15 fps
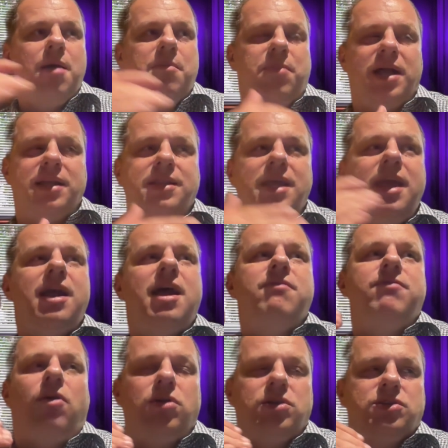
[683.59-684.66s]
but they
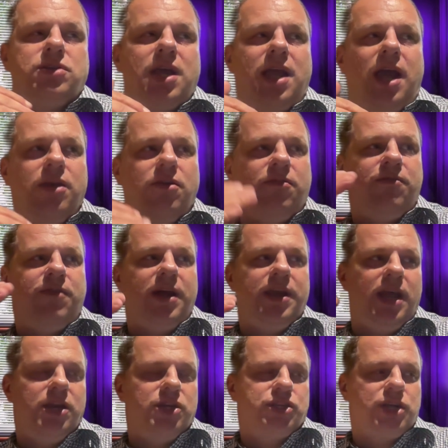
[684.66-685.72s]
have also a kind of
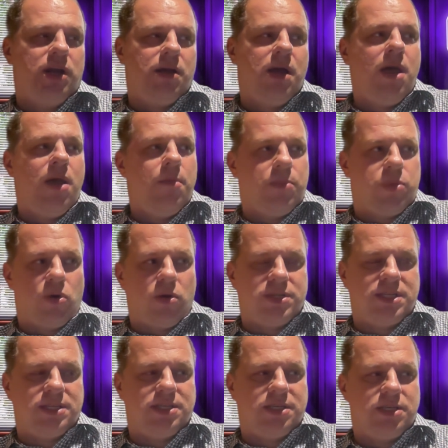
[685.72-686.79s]
financial
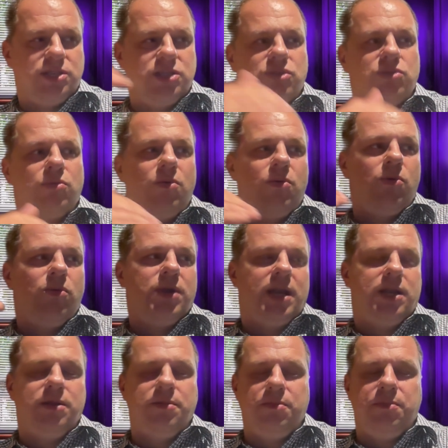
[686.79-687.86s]
processes to
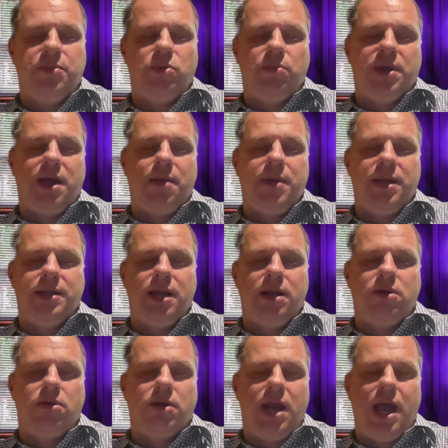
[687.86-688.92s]
become a telco